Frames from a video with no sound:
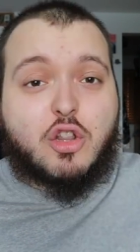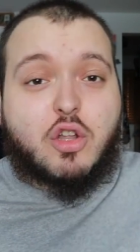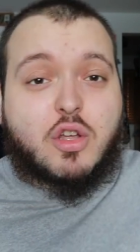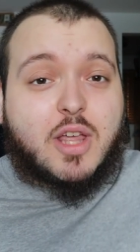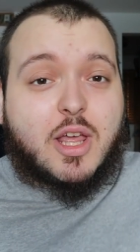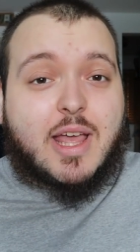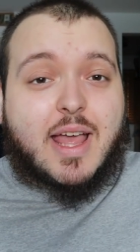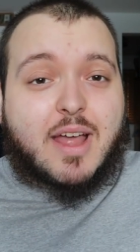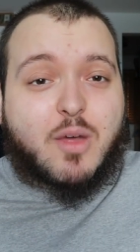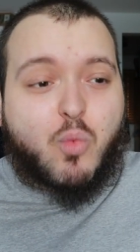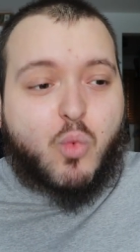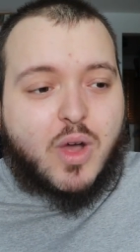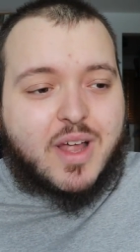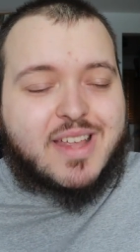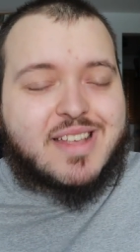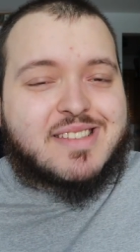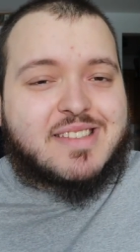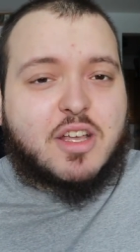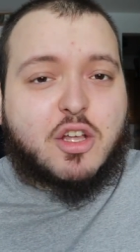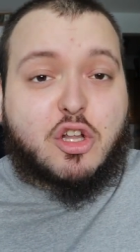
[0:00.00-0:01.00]
Looking at what
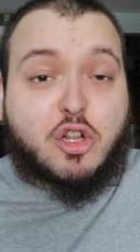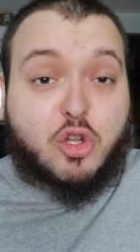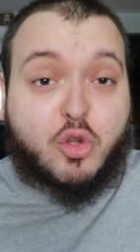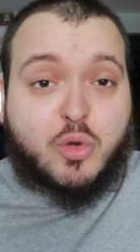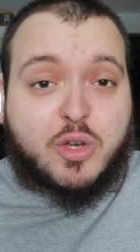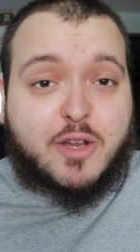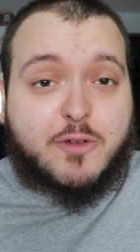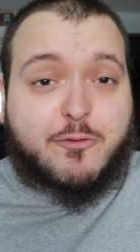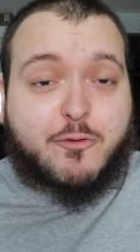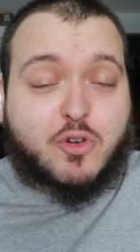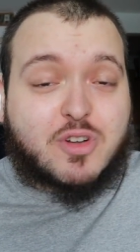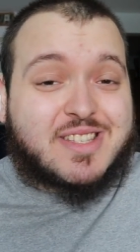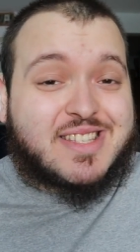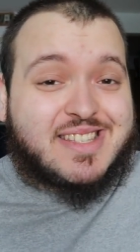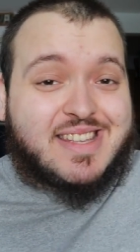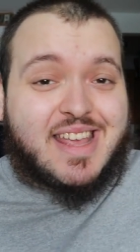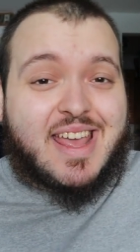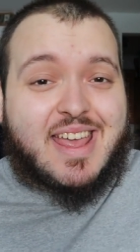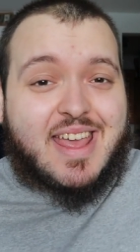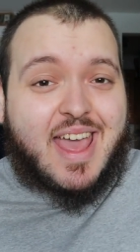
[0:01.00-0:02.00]
is included for
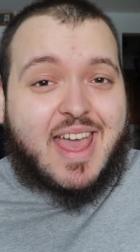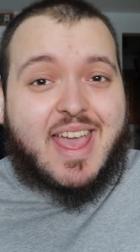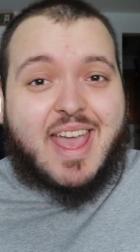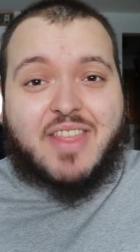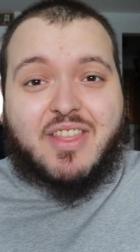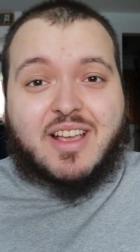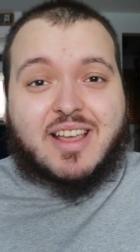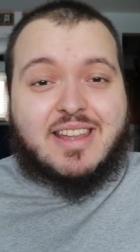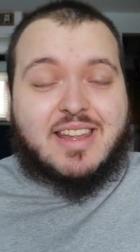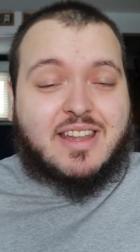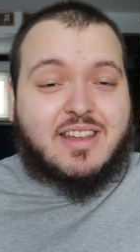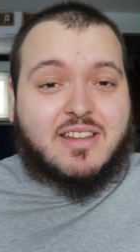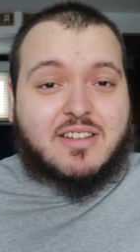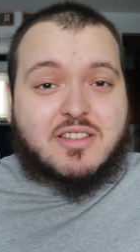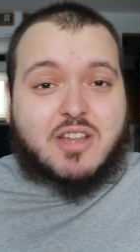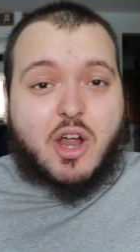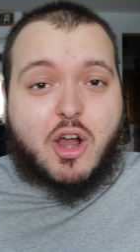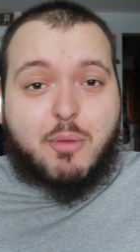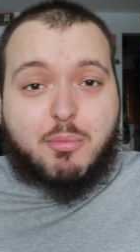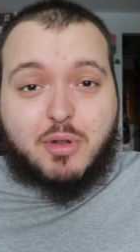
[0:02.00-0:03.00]
CAA and the Canadian
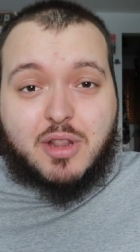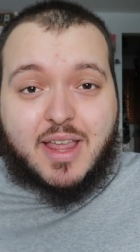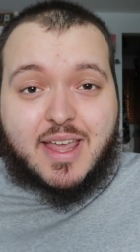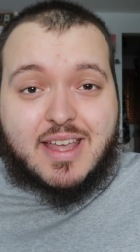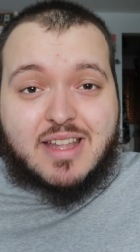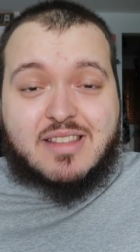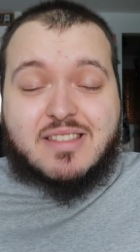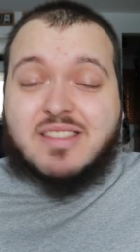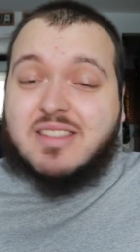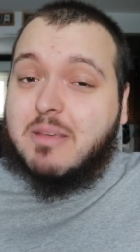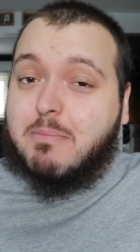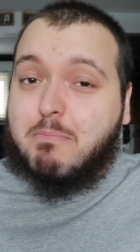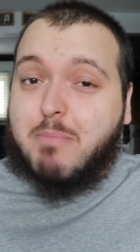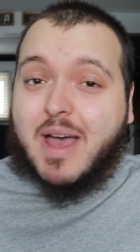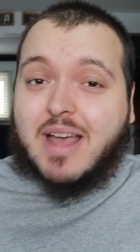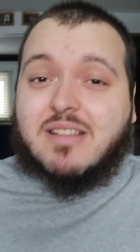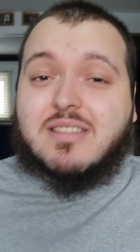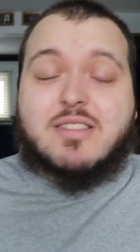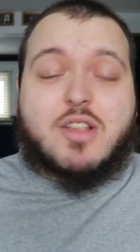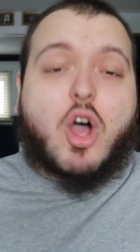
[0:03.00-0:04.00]
Tire plans, the
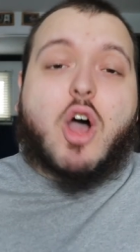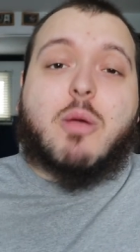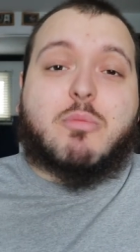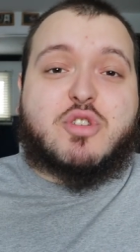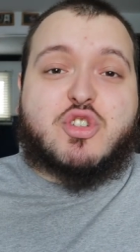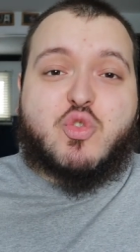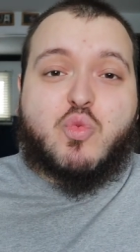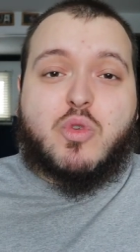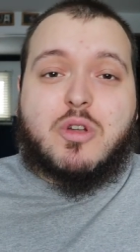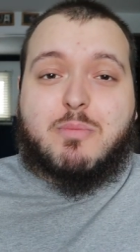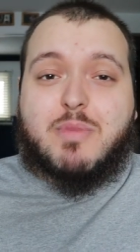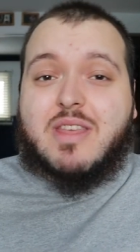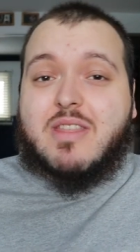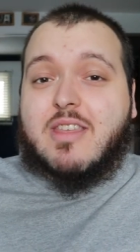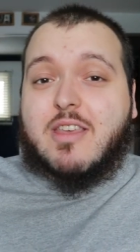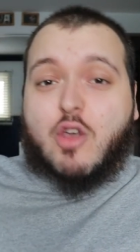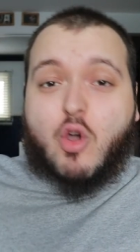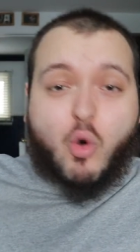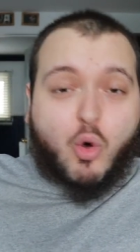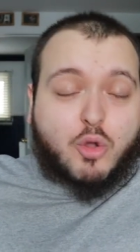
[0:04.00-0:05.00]
best option would be
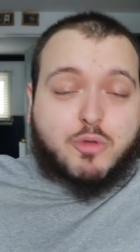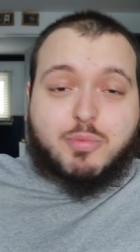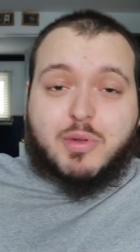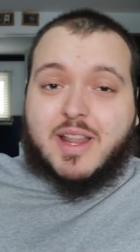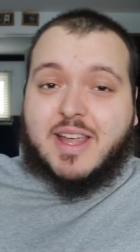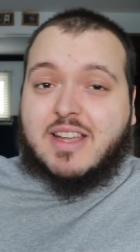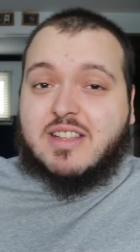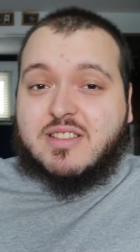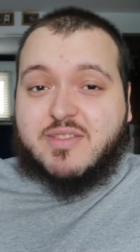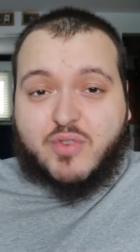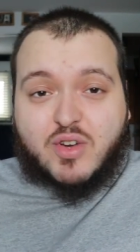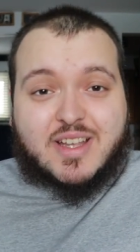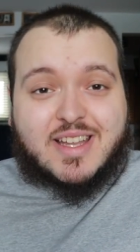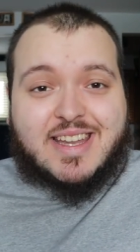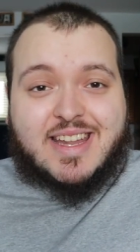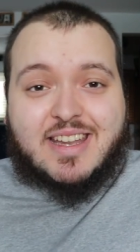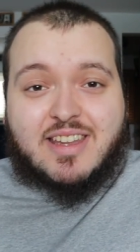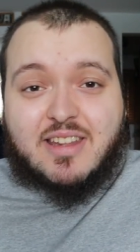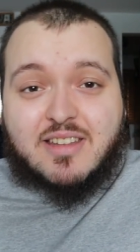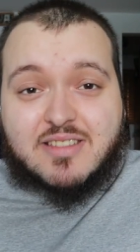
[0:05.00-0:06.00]
the gold plans for
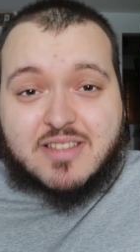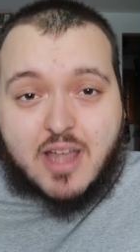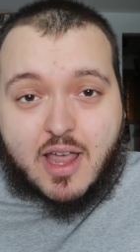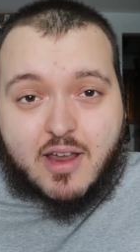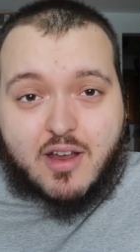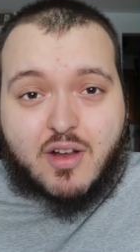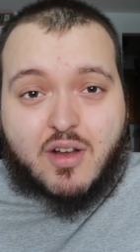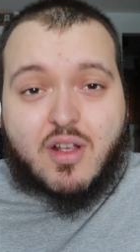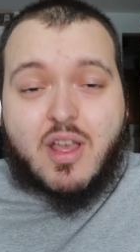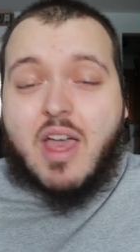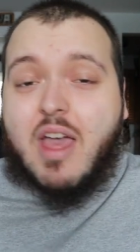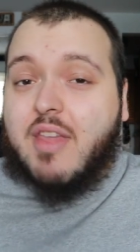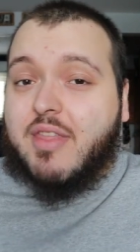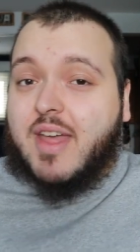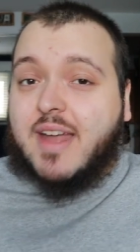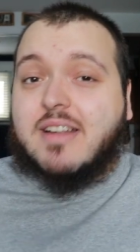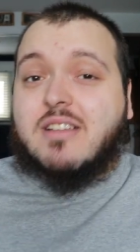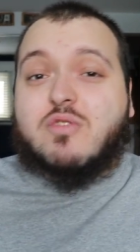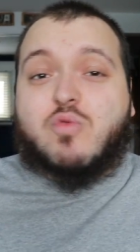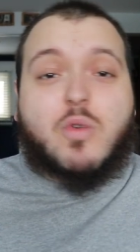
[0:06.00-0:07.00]
Canadian Tire.
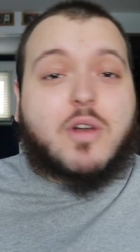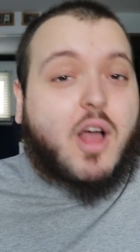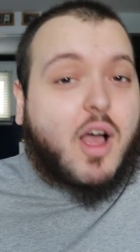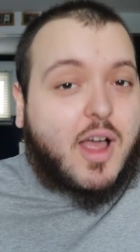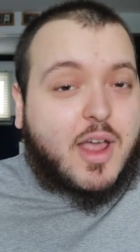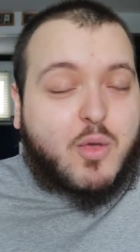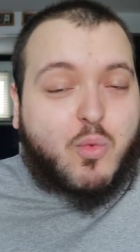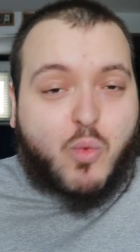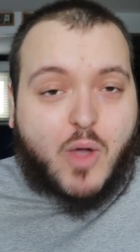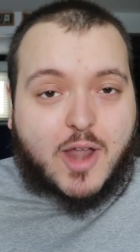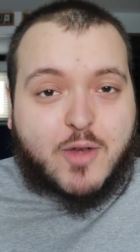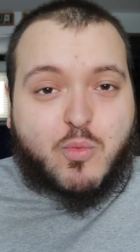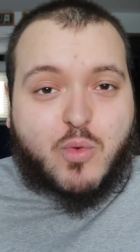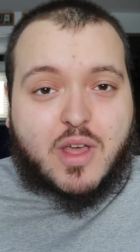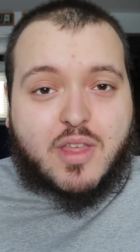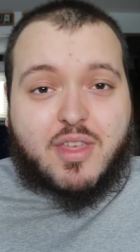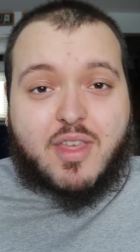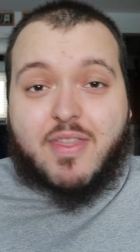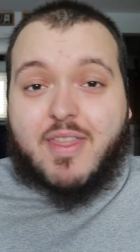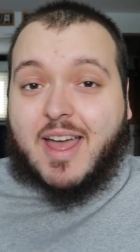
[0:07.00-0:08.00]
That is what I went
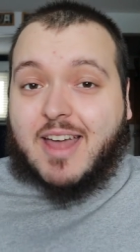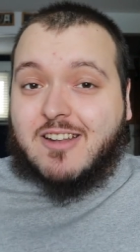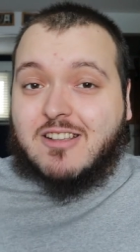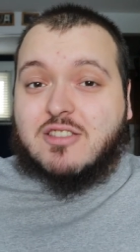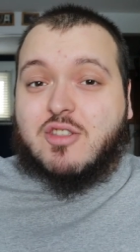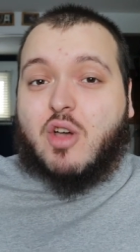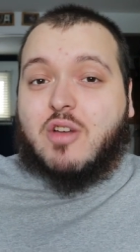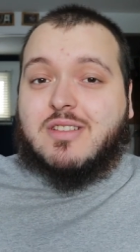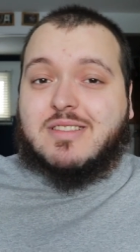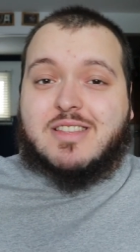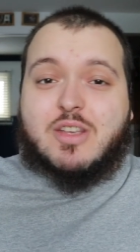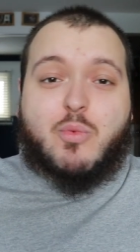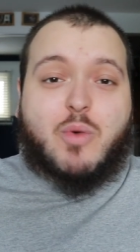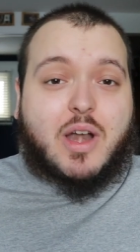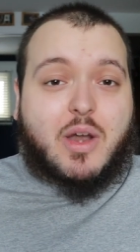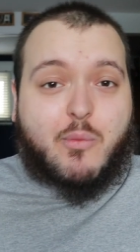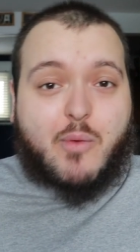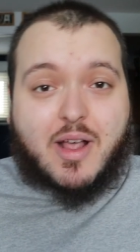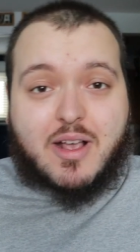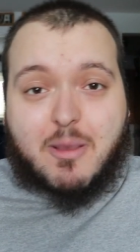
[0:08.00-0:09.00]
with, and that is honestly
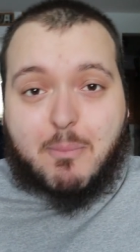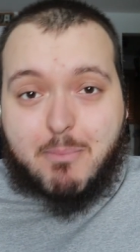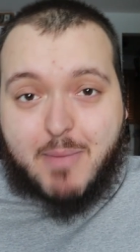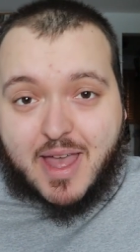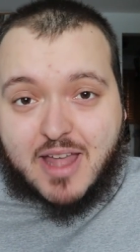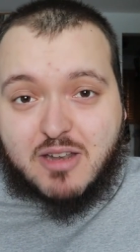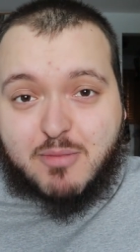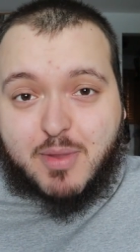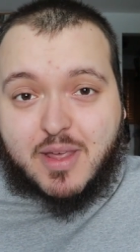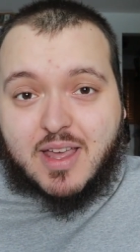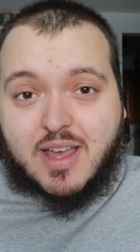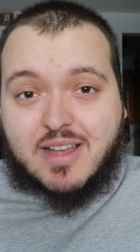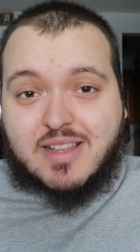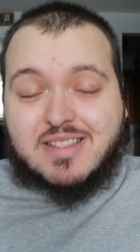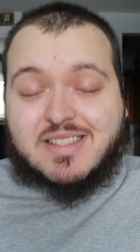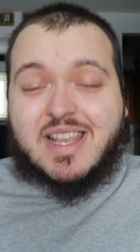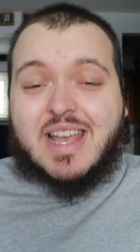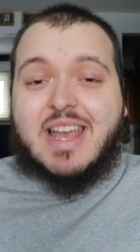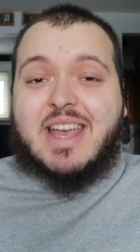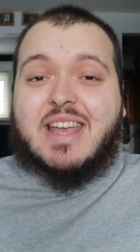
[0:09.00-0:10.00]
what I recommend
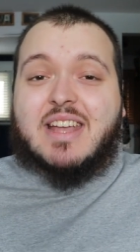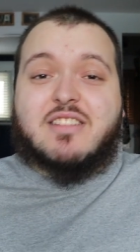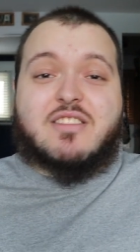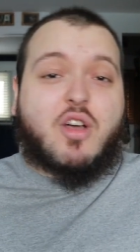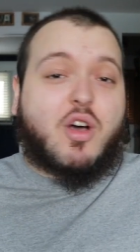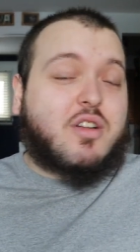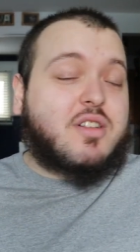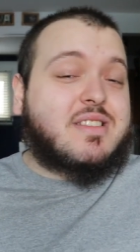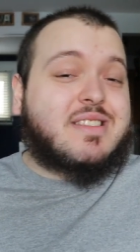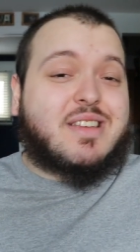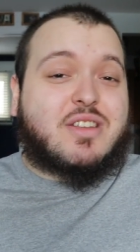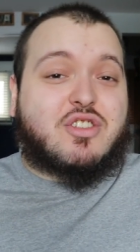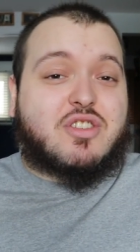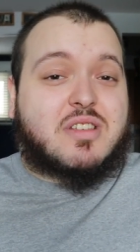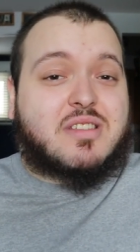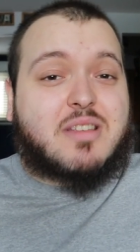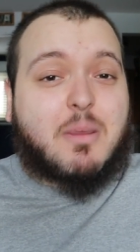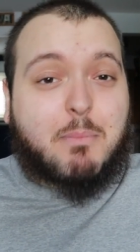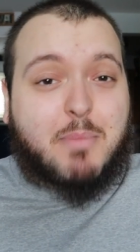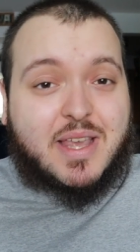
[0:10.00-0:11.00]
because it's honestly
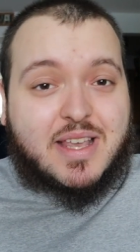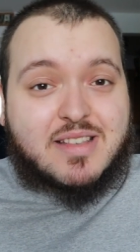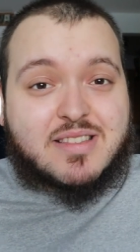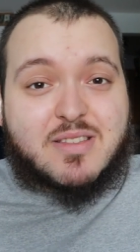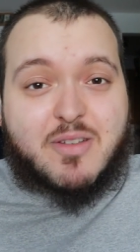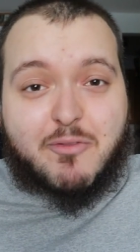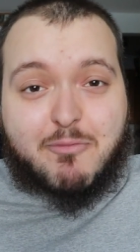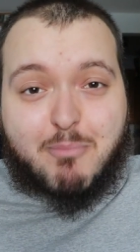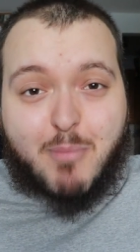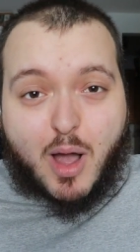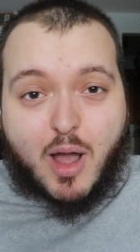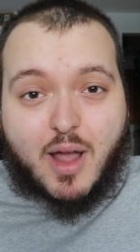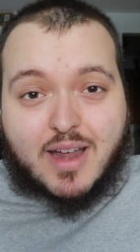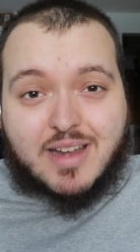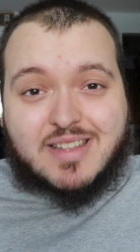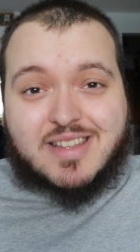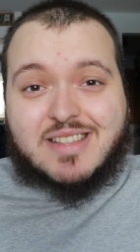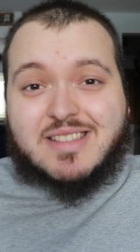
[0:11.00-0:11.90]
just a peace of mind.